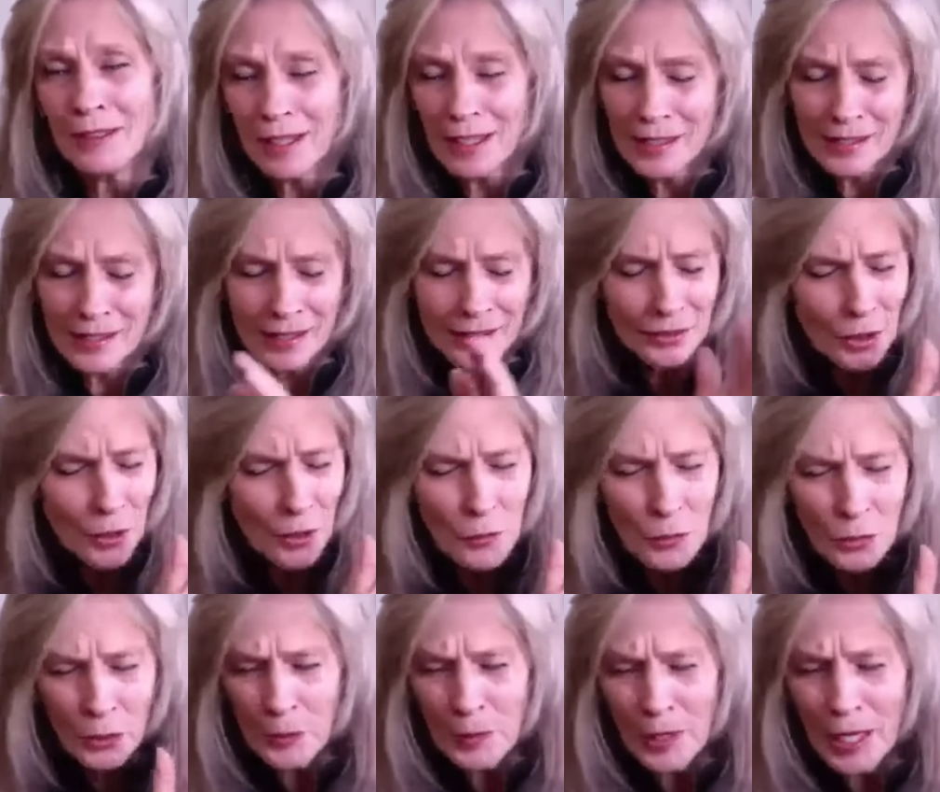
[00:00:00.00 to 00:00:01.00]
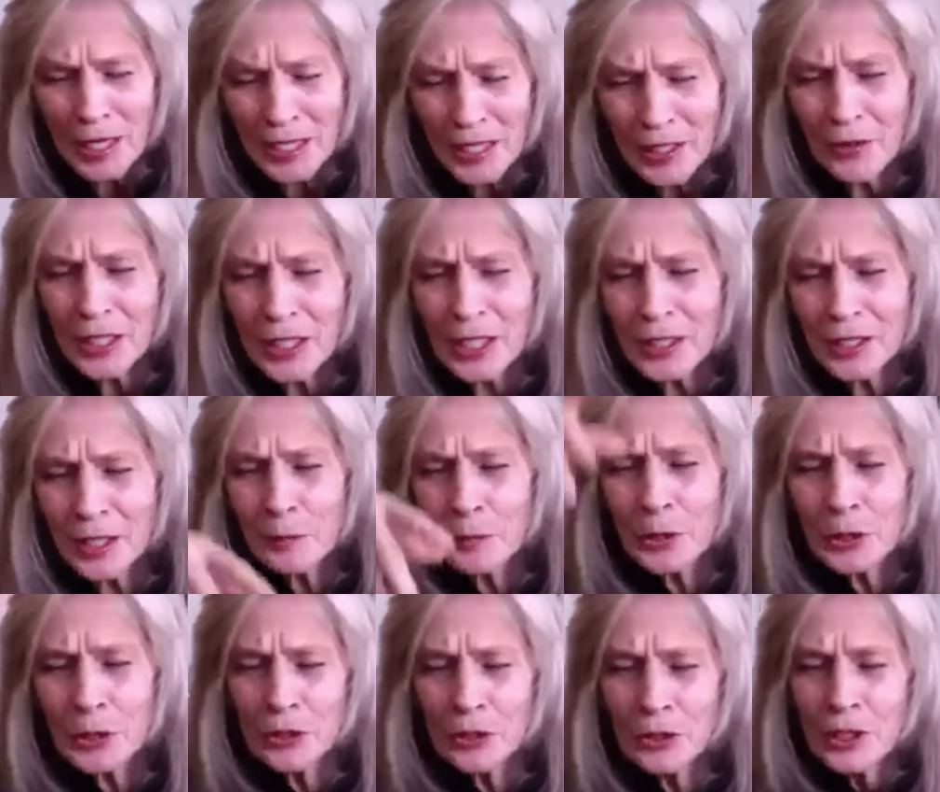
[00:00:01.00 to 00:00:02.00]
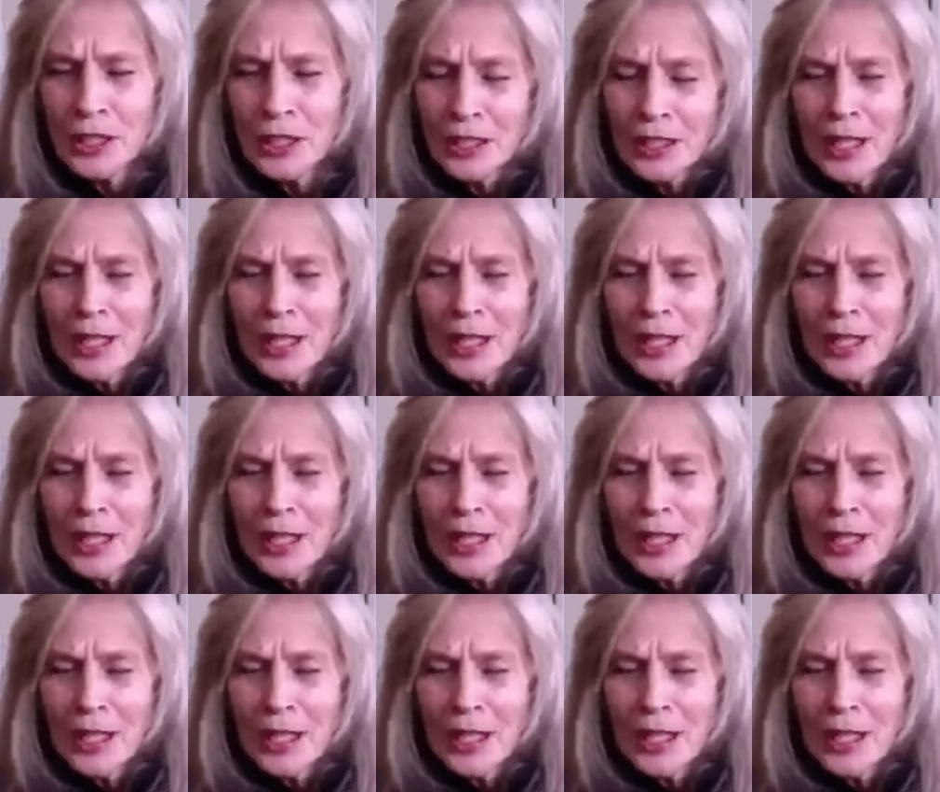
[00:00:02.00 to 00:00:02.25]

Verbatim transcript: And I said, don't worry about it. He already dumped her.